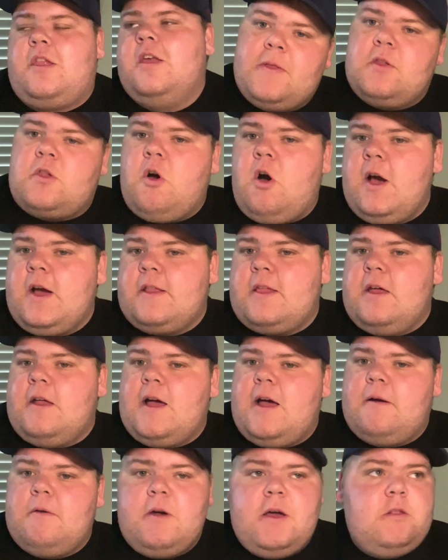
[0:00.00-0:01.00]
The Tigers
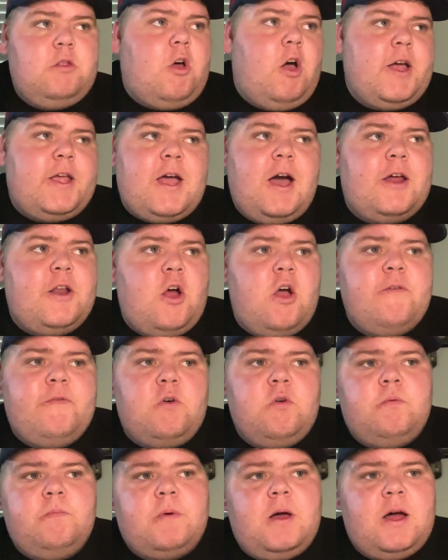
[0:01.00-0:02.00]
at Leichhardt
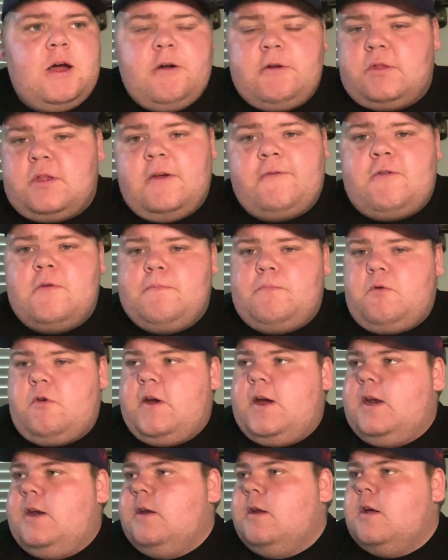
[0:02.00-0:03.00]
Oval are a different
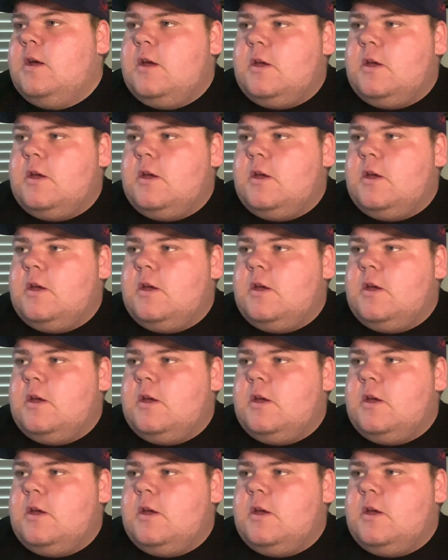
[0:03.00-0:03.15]
breed.